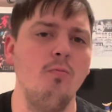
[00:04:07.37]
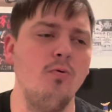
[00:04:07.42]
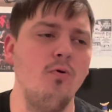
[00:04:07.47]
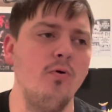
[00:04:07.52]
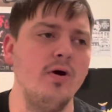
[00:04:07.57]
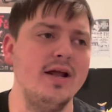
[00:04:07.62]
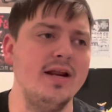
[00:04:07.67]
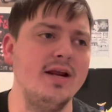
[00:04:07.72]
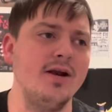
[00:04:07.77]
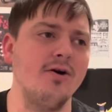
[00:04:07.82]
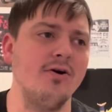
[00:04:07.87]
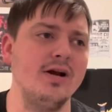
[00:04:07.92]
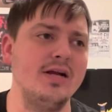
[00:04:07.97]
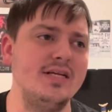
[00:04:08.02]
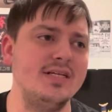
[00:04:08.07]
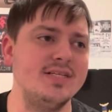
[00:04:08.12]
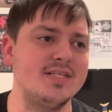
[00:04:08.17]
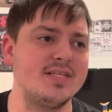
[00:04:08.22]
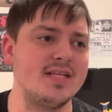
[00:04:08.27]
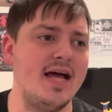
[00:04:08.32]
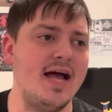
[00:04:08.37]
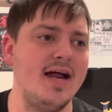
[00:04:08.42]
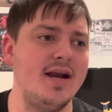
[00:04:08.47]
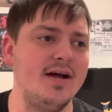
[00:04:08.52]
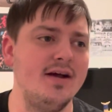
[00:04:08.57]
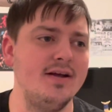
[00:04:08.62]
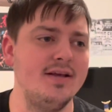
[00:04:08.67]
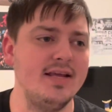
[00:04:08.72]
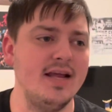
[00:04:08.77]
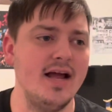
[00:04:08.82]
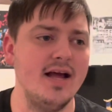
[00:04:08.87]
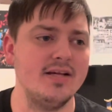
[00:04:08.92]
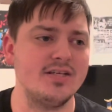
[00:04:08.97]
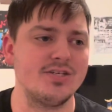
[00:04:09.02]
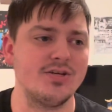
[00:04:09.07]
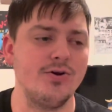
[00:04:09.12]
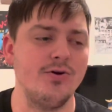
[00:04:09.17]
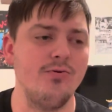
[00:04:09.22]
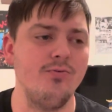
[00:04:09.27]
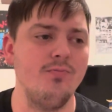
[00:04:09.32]
point here is that
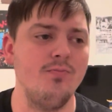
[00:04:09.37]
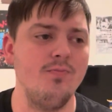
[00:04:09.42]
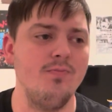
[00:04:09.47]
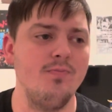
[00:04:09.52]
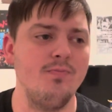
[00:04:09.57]
so